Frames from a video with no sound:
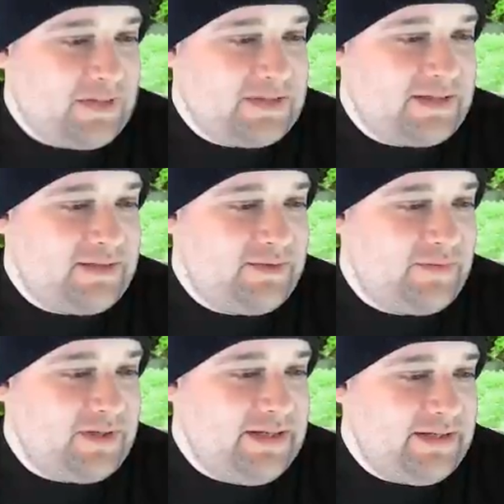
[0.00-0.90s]
I do
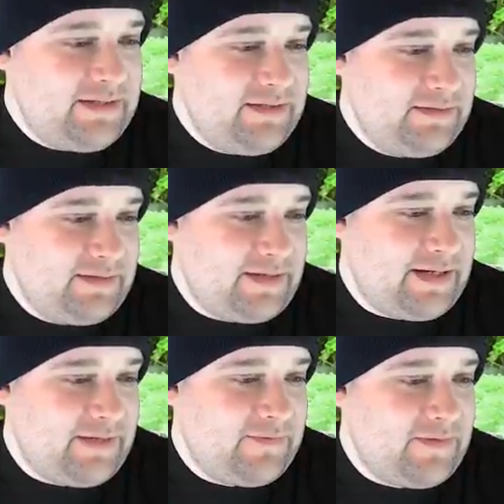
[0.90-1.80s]
for ick? I
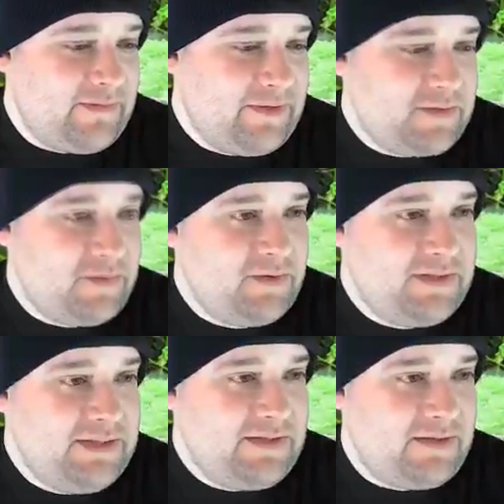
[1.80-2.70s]
have the fish
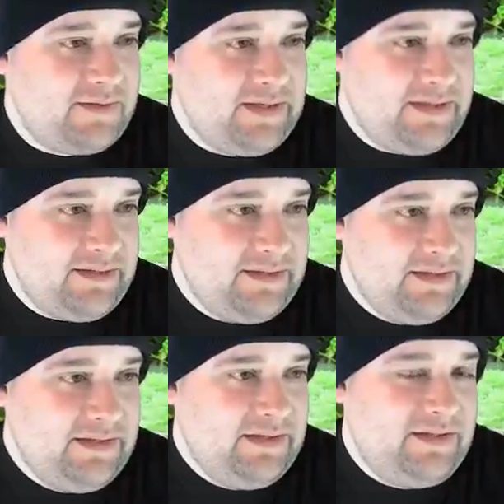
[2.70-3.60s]
quarantined already.
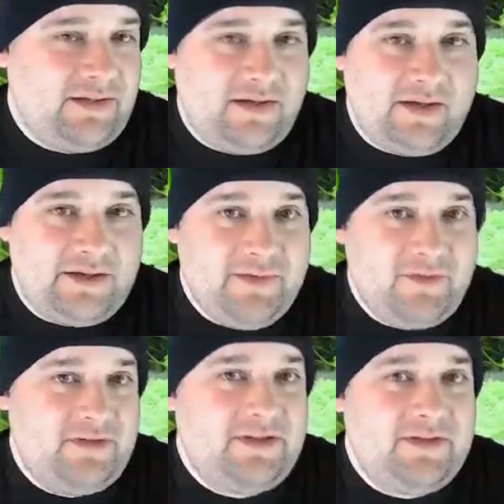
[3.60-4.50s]
You want to
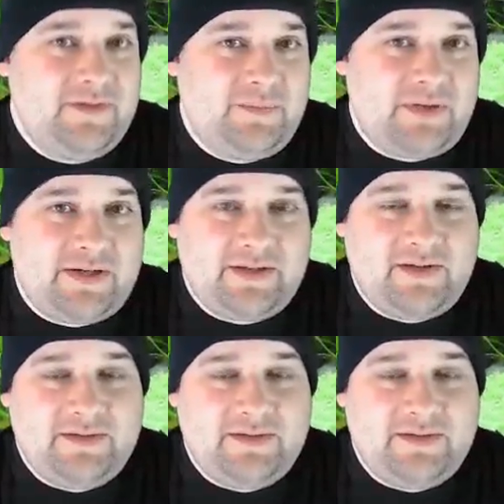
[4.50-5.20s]
look into a product called